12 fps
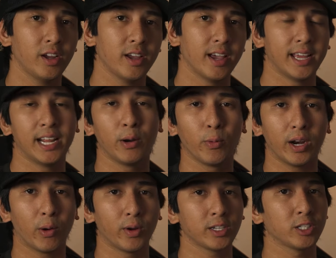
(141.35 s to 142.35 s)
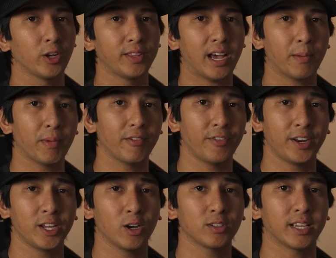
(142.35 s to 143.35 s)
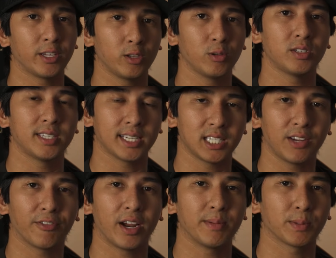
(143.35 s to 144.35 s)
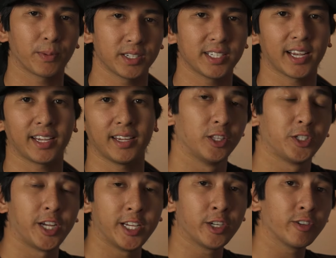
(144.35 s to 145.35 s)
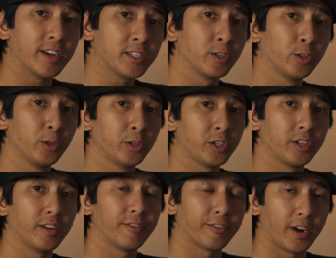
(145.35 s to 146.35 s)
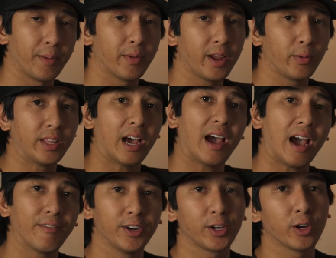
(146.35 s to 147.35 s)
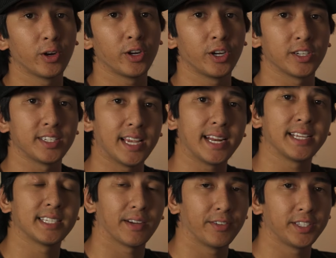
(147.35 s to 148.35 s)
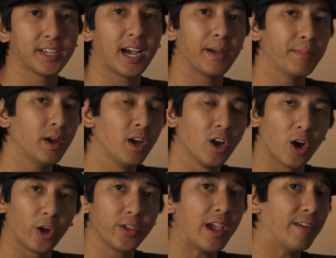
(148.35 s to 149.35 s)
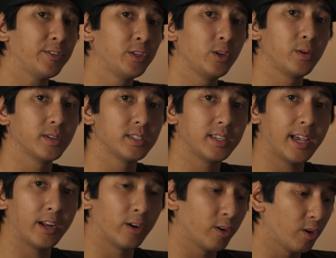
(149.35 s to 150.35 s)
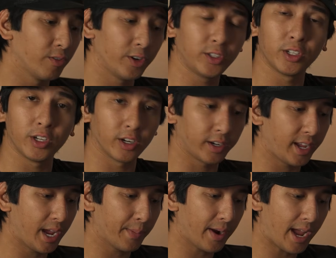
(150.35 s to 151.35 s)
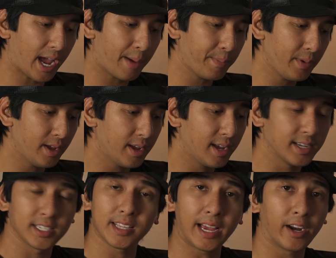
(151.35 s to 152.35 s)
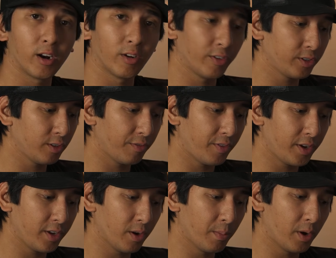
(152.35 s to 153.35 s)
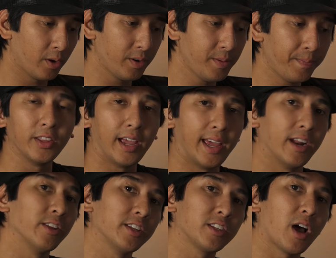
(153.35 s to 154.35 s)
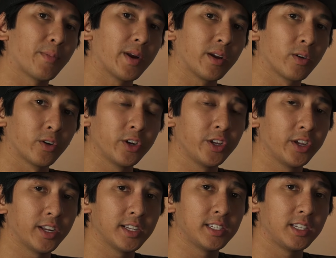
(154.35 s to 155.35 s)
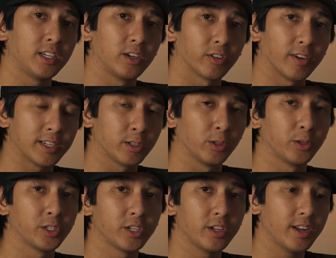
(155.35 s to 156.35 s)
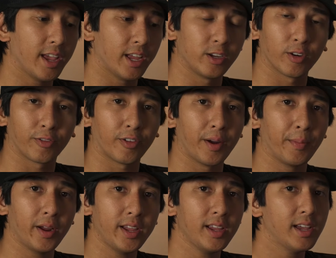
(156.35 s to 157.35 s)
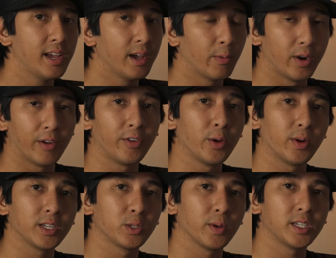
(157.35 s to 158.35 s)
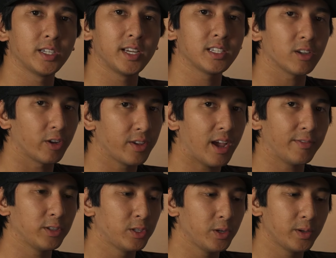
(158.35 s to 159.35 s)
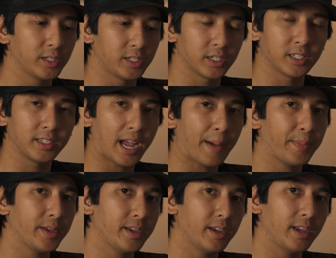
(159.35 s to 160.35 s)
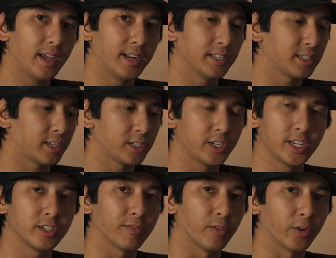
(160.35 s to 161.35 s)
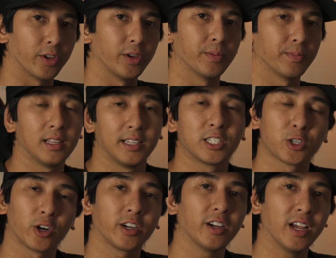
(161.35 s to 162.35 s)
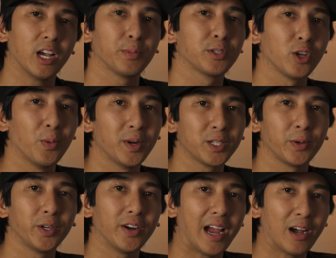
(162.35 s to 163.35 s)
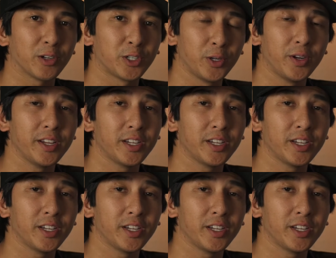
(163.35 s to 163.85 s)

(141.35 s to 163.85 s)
And then when I want to slow down my videos, I use 60 frames per second. To change your resolution and frame rate without having to go to your settings every time, all you have to do is head on over to your camera app, slide it over to video mode, and on the top right corner, you're gonna see your resolution and your frame rate. Whenever you want to switch this, all you have to do is just tap it and it's gonna change it for you. This shortcut helps so much when you're out shooting,